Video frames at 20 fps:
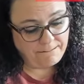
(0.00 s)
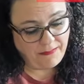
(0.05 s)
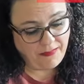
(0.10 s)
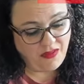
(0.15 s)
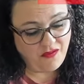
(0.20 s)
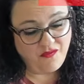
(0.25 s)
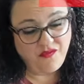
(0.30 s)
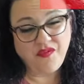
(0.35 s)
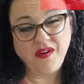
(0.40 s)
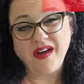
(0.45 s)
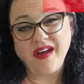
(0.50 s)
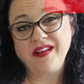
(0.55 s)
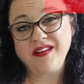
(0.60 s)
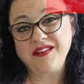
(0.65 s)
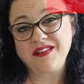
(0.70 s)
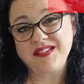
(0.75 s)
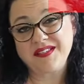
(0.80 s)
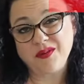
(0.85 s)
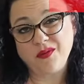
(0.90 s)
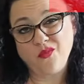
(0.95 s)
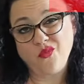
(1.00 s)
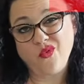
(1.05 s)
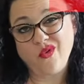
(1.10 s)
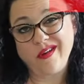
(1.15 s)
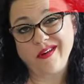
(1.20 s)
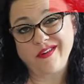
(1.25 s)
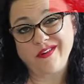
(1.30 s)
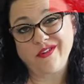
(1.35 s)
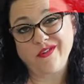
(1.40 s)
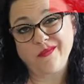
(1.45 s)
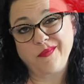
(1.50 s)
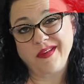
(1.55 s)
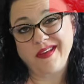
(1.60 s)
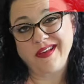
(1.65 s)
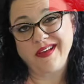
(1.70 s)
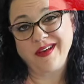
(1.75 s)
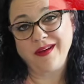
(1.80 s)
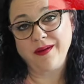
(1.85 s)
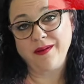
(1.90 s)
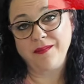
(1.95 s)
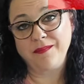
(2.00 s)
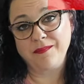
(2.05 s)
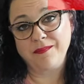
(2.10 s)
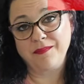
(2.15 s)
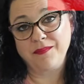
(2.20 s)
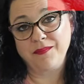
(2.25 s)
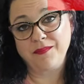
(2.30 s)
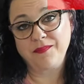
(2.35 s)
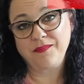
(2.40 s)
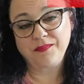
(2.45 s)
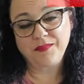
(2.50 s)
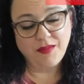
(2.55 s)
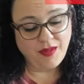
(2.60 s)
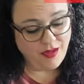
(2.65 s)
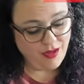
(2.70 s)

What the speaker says: find someone to become,